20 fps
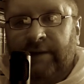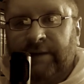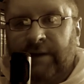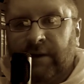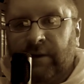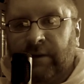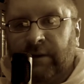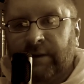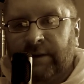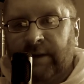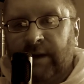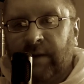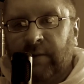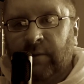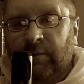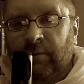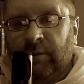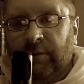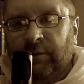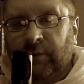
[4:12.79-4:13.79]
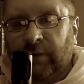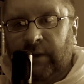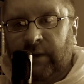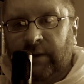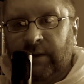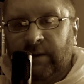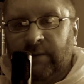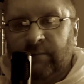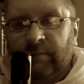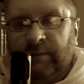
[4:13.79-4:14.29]
down on the table
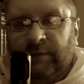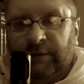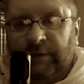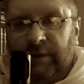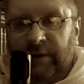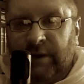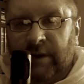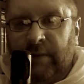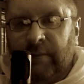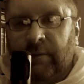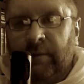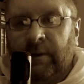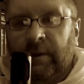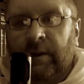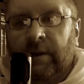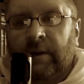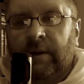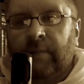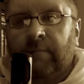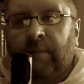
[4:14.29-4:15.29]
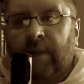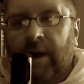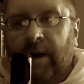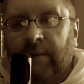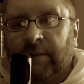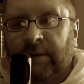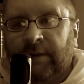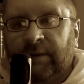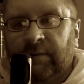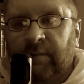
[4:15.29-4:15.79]
between them, stood up,
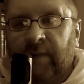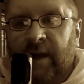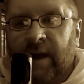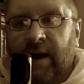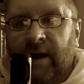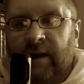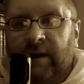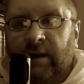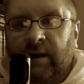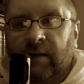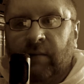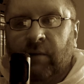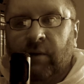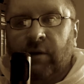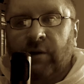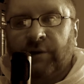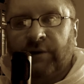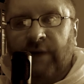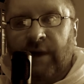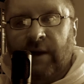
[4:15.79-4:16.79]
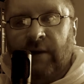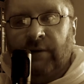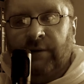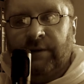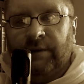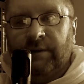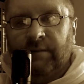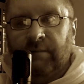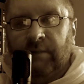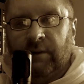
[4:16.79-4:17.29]
popped his back, and marched out
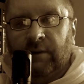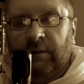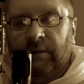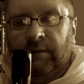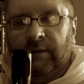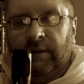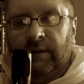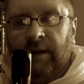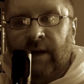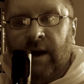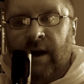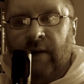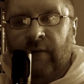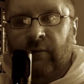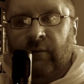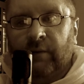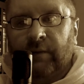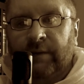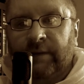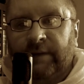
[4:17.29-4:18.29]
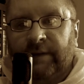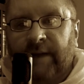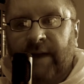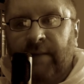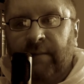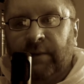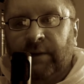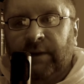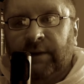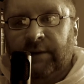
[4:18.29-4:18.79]
to the middle of the lot where the
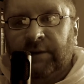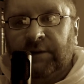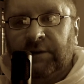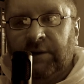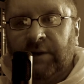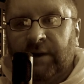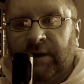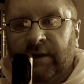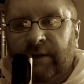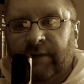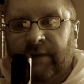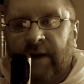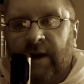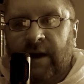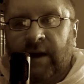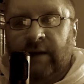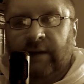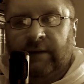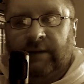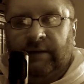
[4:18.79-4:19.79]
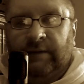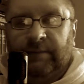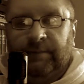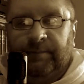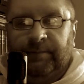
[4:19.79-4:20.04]
sapling stood in defiance.